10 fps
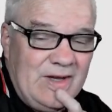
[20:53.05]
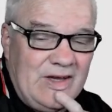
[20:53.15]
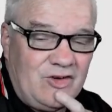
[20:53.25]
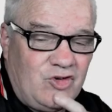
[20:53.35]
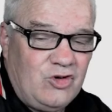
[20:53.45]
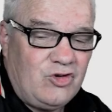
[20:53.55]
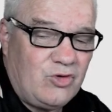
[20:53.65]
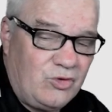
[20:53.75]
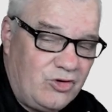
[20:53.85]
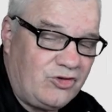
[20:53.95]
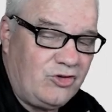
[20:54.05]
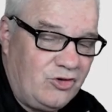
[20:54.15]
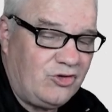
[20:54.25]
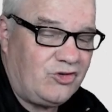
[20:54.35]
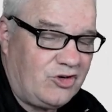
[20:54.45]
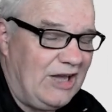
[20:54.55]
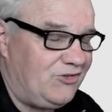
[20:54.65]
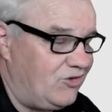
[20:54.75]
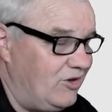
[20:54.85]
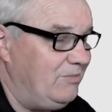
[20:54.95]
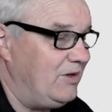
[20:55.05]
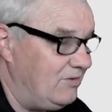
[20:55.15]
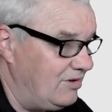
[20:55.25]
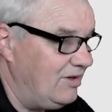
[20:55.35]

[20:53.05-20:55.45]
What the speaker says: It's usual just to discuss them and